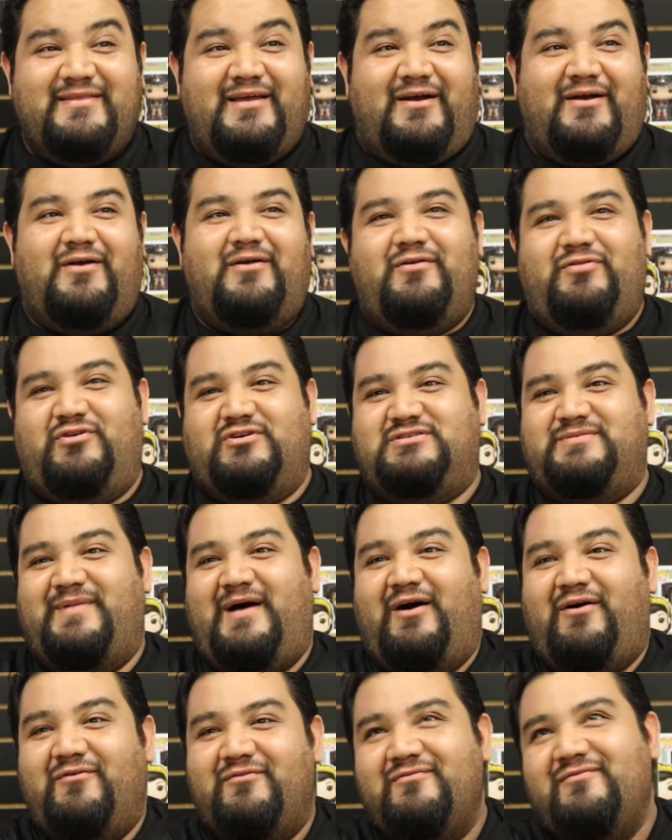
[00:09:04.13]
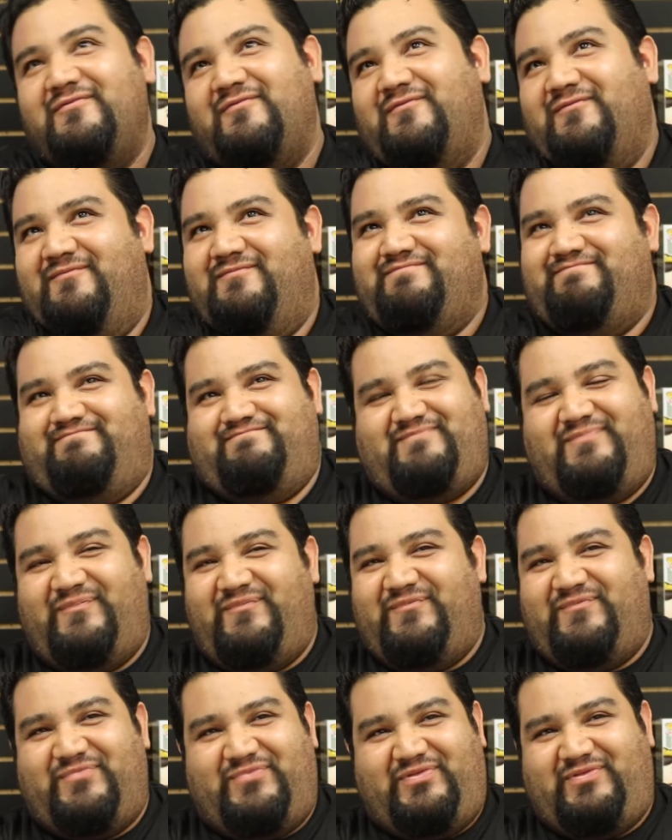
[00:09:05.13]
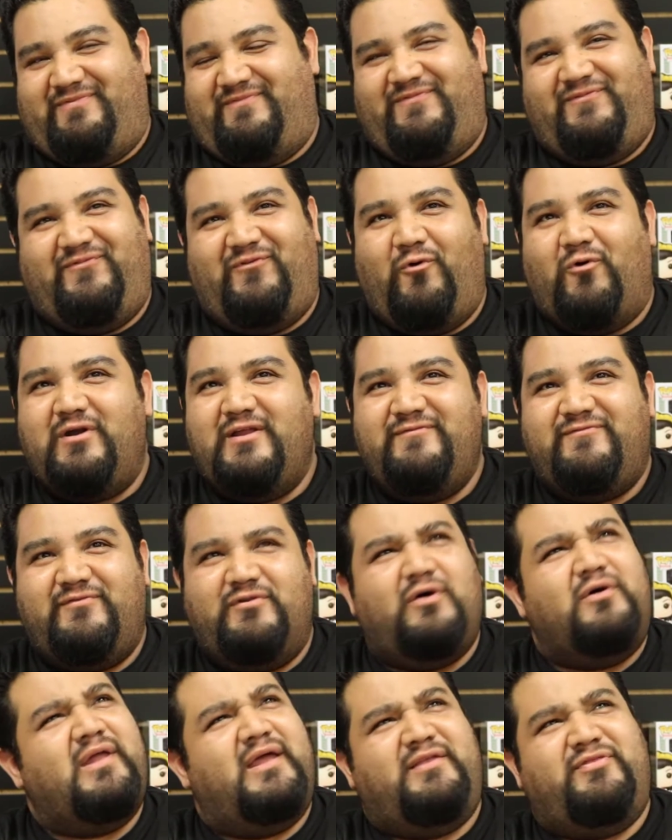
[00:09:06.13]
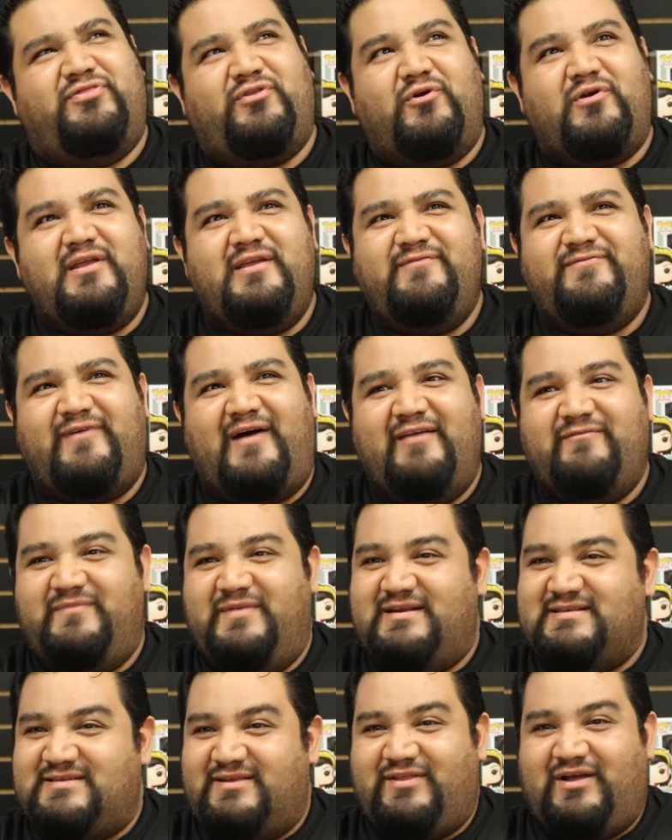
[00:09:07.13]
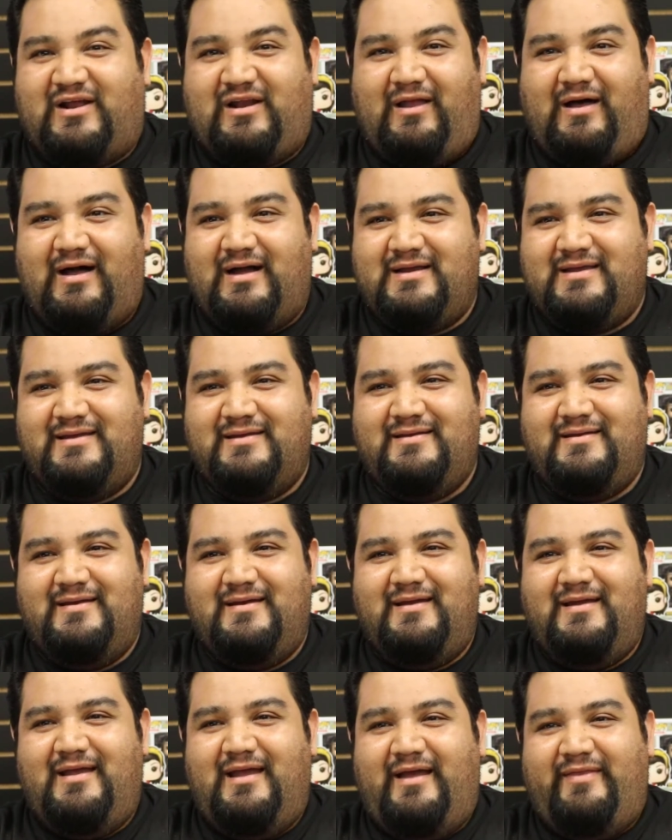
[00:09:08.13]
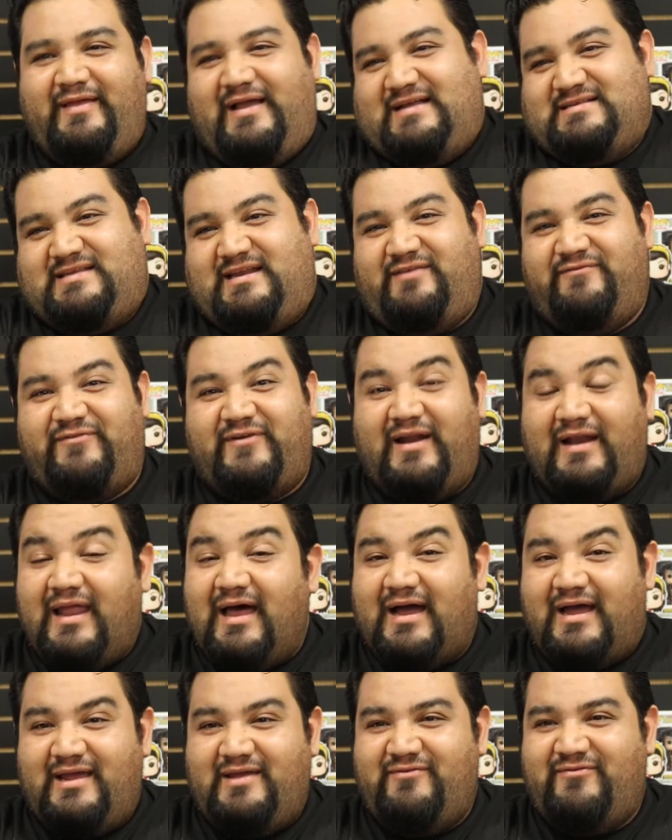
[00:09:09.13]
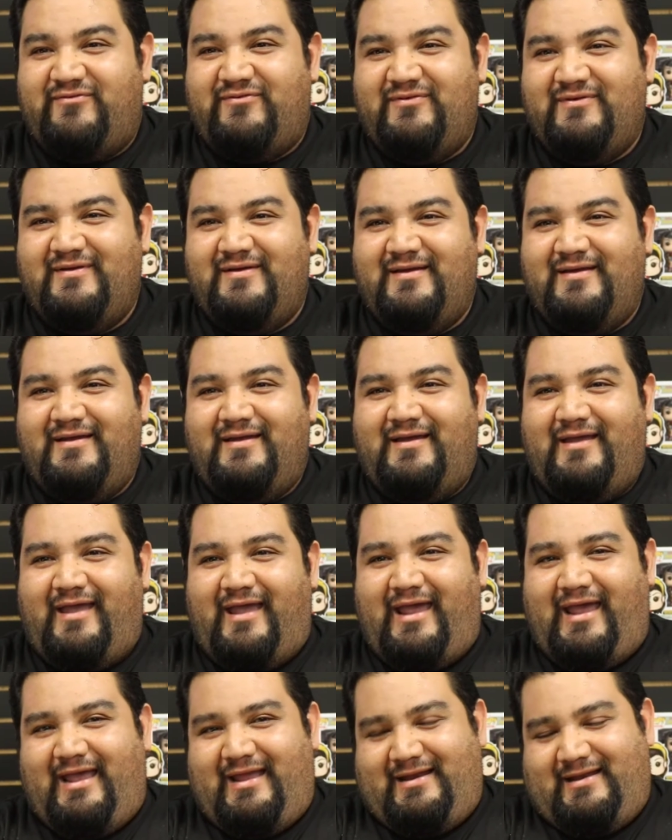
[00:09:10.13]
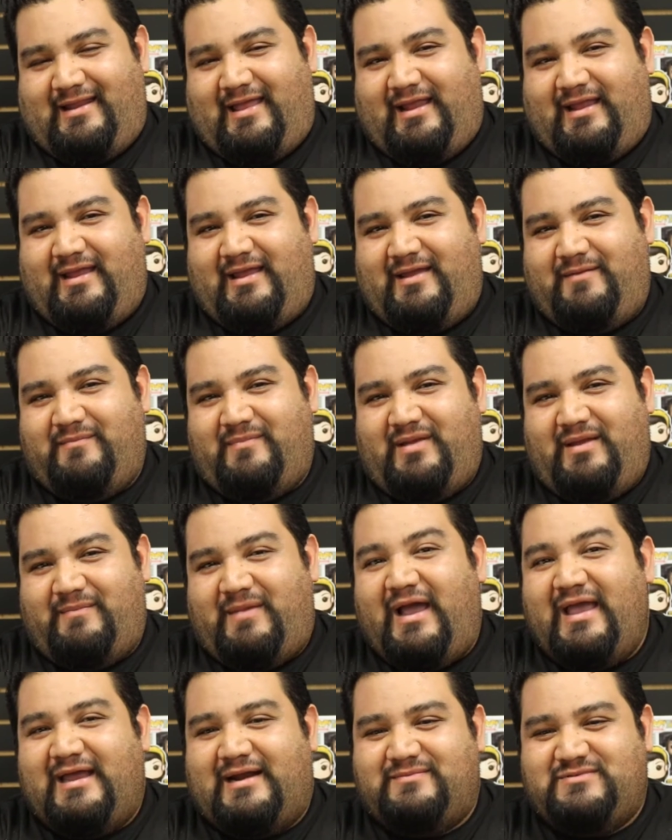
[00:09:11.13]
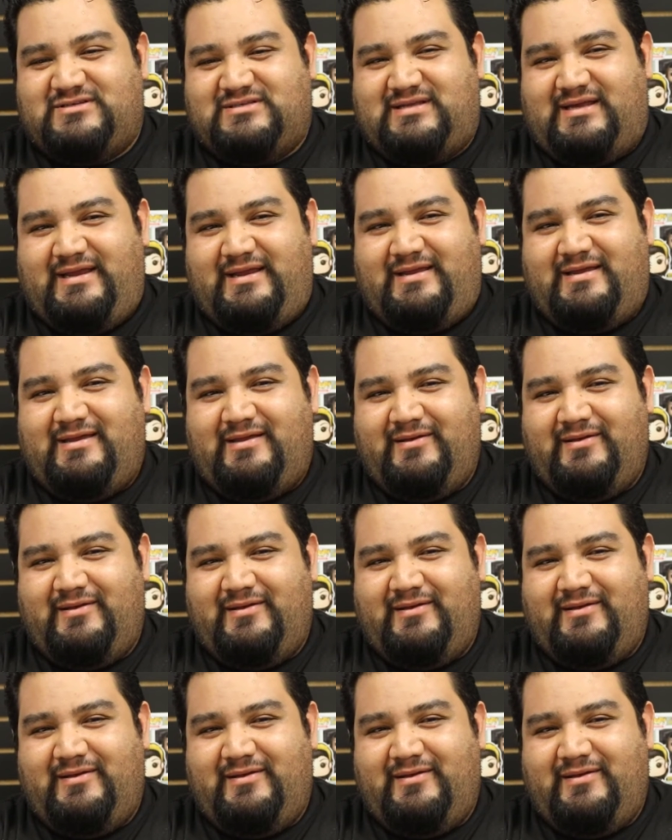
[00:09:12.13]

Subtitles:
there. There's about 35 minutes on the clock, and the guy's at infinite life. And like in my head, I'm just like,